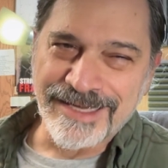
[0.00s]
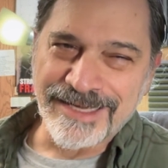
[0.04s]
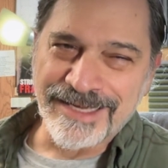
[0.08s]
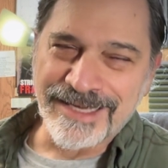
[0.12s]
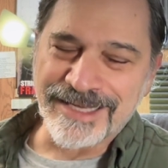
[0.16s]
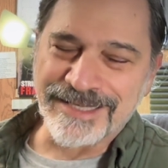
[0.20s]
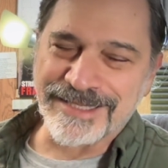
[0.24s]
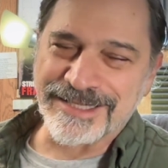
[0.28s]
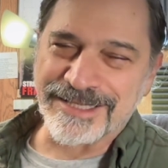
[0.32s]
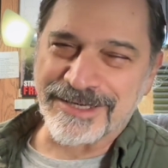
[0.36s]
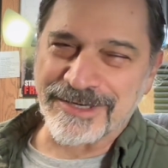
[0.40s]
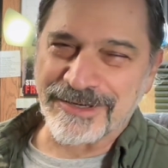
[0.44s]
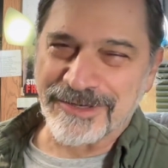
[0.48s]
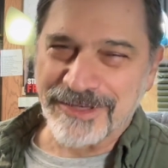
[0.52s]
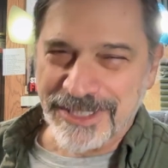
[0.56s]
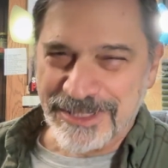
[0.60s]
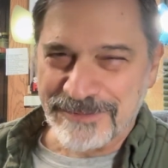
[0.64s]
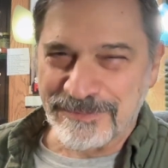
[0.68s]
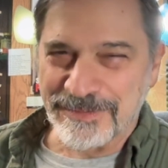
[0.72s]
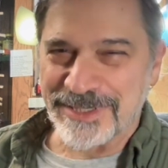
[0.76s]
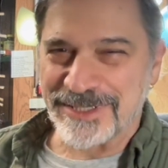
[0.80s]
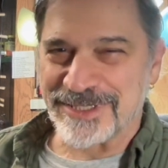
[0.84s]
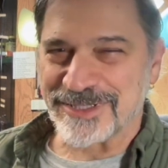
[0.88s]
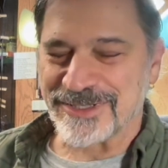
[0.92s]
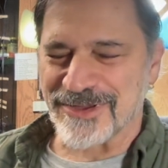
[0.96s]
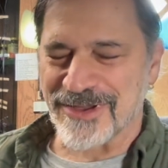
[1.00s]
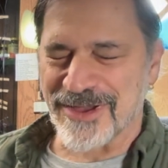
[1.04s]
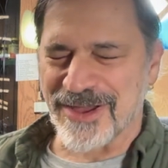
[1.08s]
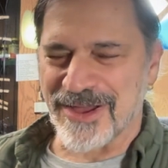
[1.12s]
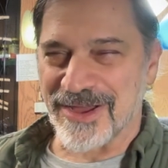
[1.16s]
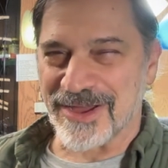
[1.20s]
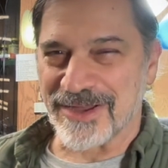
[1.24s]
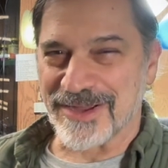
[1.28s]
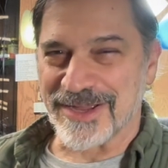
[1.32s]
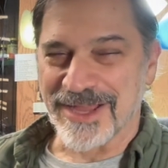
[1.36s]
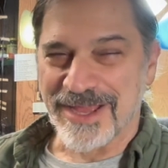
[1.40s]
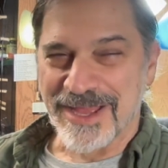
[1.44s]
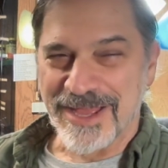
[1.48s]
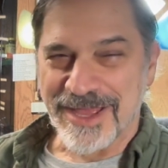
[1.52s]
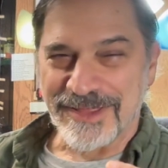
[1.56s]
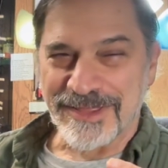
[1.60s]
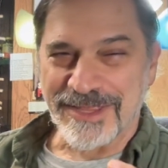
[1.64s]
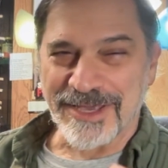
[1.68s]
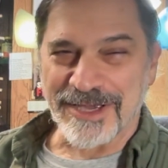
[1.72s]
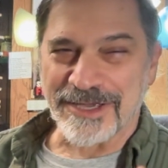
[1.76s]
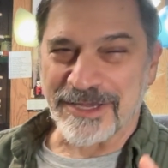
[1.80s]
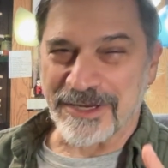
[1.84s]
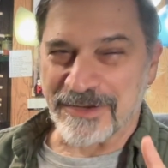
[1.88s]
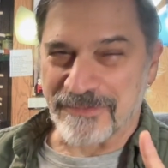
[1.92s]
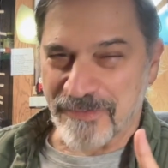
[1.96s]
It's a Christmas song
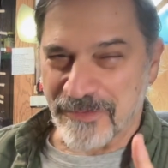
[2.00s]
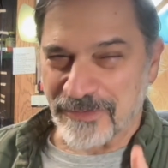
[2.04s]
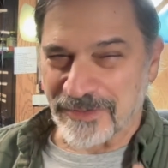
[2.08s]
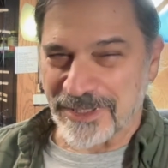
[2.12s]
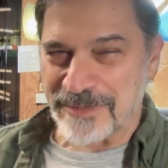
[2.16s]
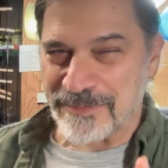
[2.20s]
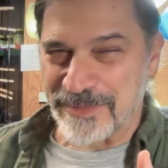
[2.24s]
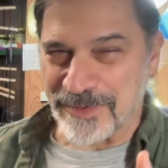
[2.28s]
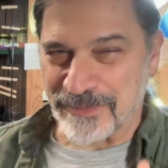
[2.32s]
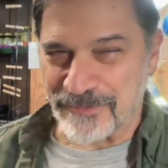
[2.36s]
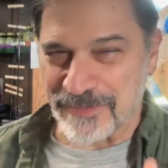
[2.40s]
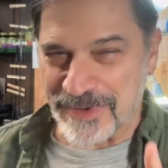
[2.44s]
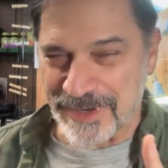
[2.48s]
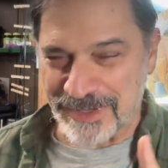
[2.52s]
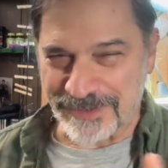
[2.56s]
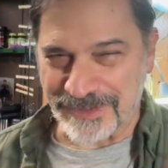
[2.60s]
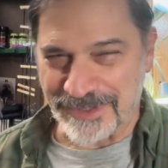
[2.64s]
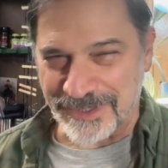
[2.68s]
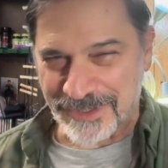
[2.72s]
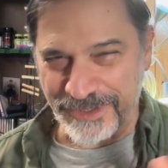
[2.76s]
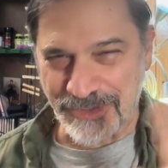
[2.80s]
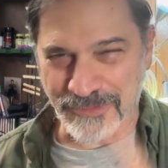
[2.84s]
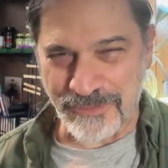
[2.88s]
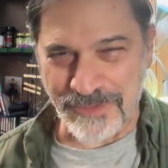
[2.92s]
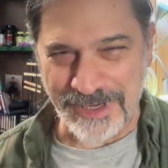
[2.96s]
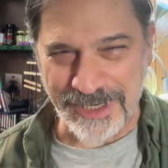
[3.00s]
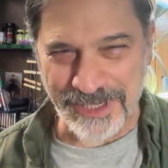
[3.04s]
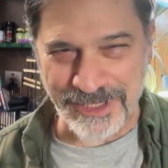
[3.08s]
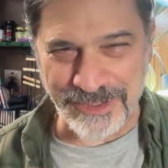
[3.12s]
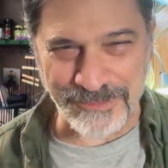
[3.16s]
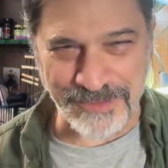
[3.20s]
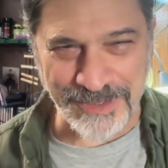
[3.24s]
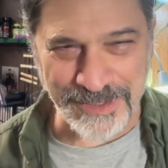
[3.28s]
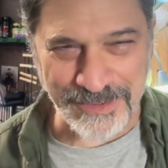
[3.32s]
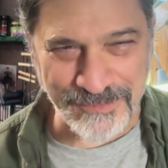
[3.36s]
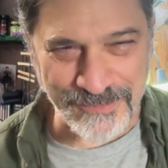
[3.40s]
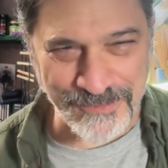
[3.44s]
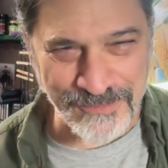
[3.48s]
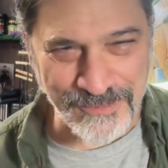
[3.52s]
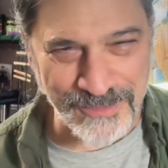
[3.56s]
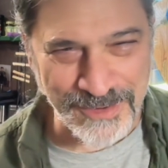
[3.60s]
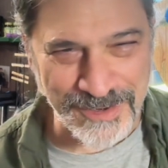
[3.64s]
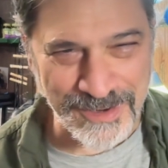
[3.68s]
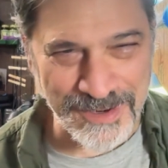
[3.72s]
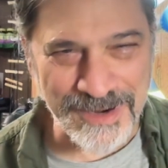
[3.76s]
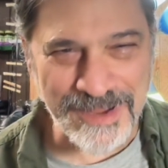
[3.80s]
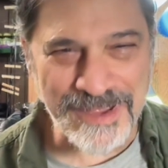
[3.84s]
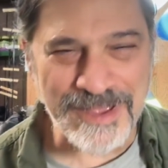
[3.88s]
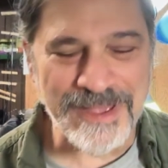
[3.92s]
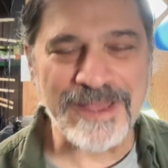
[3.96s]
that could have only been written in
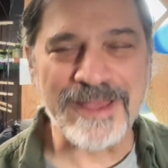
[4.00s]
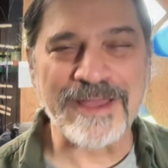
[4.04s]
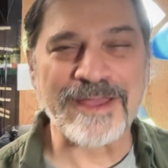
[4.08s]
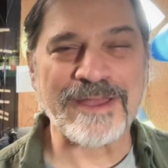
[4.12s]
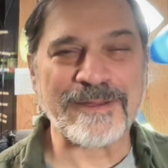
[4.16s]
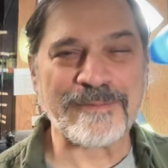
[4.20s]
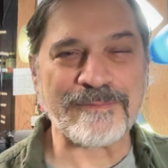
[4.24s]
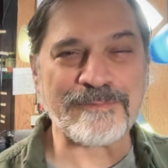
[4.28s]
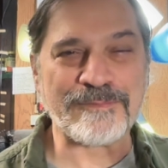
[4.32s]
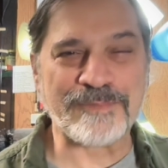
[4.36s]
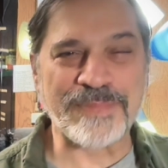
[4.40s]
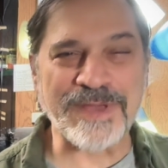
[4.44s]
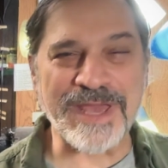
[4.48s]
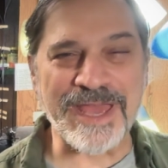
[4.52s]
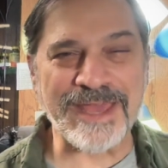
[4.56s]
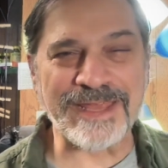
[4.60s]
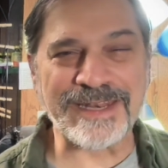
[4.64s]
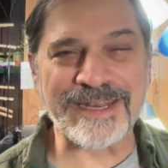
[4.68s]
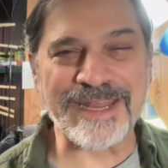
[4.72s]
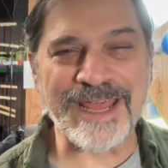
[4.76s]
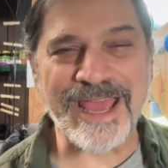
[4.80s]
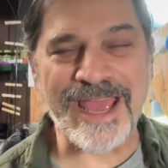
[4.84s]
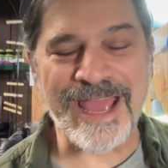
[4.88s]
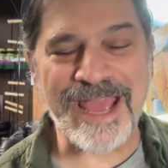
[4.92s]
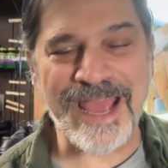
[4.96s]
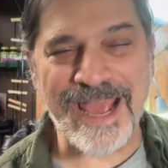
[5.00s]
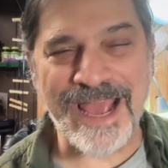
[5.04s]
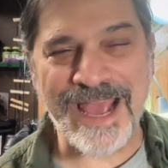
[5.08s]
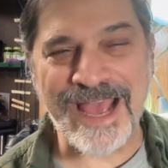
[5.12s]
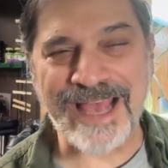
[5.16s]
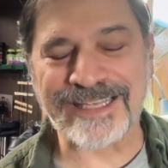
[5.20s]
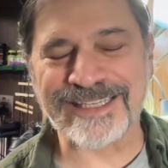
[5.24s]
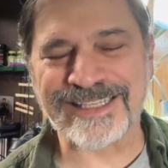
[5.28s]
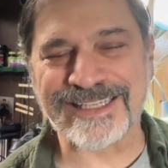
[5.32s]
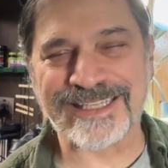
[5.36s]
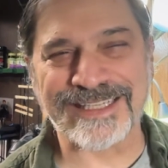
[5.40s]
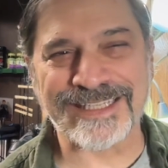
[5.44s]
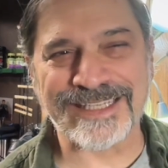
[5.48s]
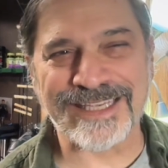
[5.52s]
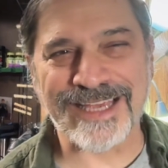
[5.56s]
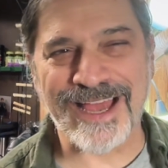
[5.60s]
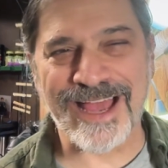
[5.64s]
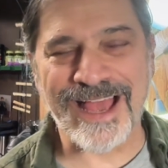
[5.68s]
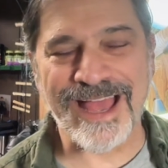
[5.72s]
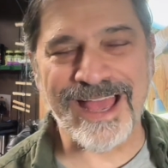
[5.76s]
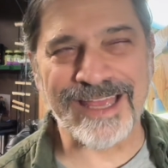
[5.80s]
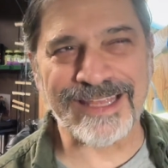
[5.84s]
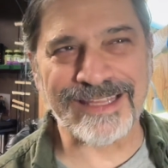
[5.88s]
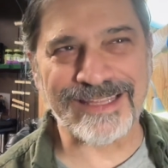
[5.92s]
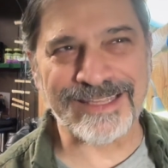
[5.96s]
2024. Ben asks
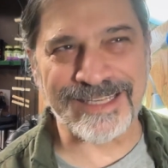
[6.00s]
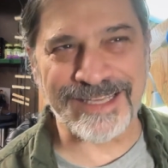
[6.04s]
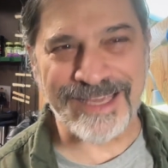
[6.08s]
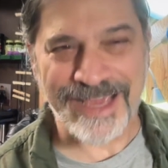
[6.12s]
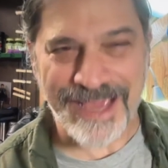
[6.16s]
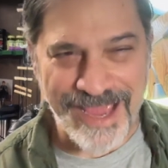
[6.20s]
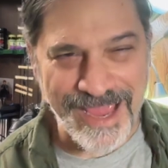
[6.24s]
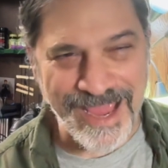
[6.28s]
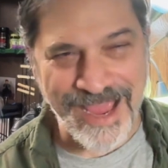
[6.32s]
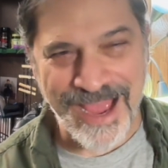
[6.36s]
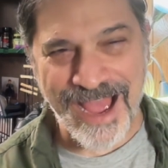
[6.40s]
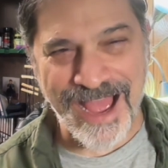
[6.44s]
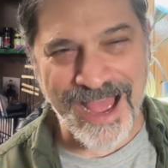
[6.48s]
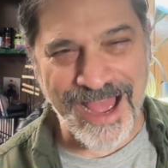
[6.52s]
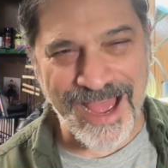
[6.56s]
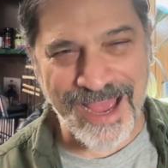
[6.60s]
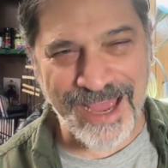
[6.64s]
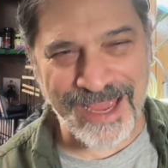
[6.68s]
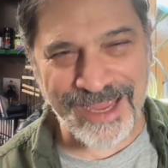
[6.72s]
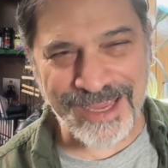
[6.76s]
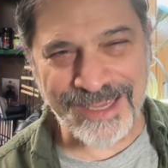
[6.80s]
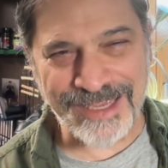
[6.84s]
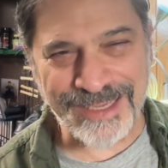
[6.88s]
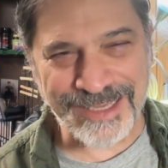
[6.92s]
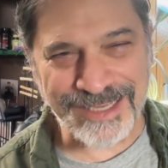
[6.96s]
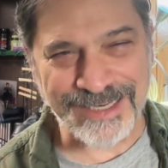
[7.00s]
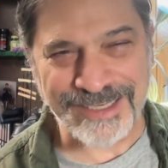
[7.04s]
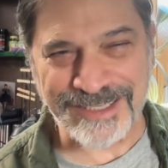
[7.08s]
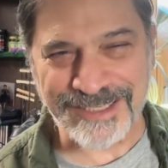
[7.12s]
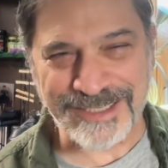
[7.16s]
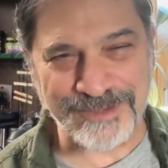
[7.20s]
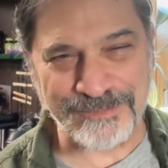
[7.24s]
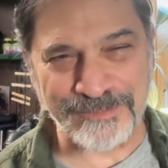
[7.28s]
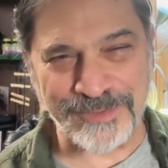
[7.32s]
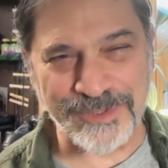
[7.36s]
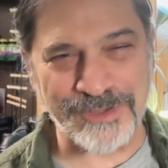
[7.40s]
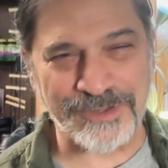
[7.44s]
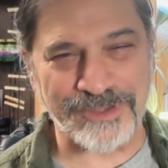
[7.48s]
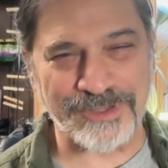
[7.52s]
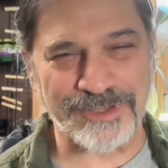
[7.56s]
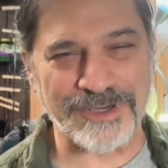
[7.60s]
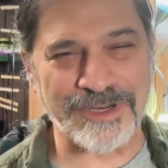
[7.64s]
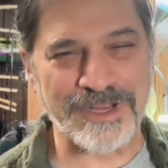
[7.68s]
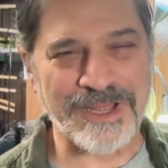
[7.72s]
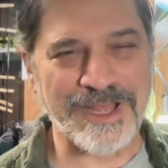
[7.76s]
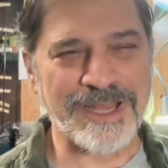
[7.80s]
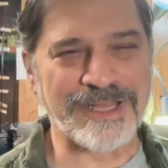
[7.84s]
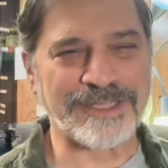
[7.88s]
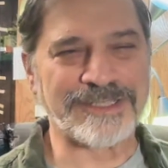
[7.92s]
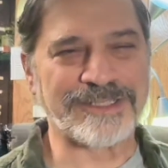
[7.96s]
the AI in his computer
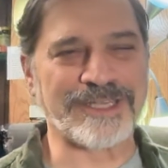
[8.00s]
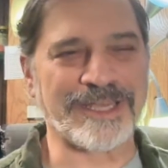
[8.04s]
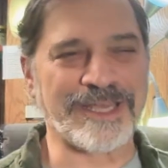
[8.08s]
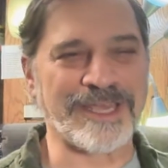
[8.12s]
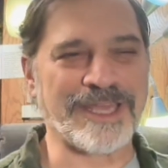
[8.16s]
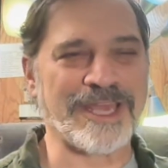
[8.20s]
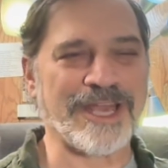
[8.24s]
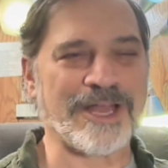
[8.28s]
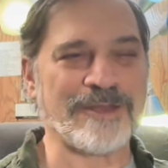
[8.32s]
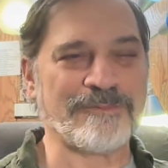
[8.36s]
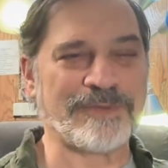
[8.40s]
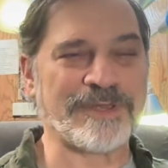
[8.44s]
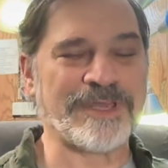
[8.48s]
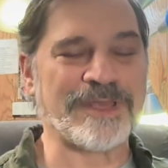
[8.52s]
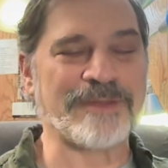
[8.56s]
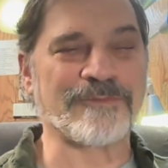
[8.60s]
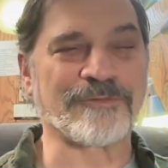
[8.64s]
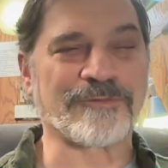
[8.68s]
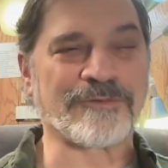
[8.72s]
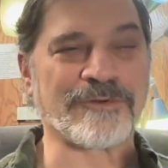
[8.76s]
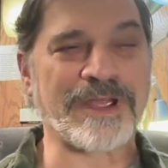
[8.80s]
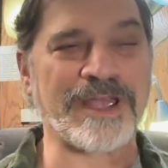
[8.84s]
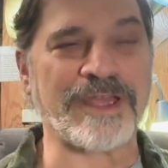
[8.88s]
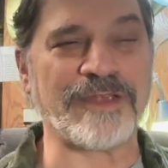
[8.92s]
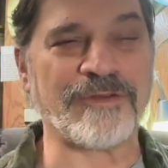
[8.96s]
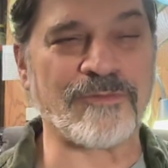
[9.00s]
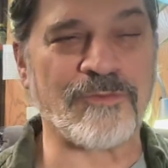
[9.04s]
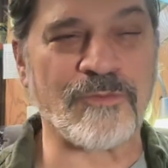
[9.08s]
to help him write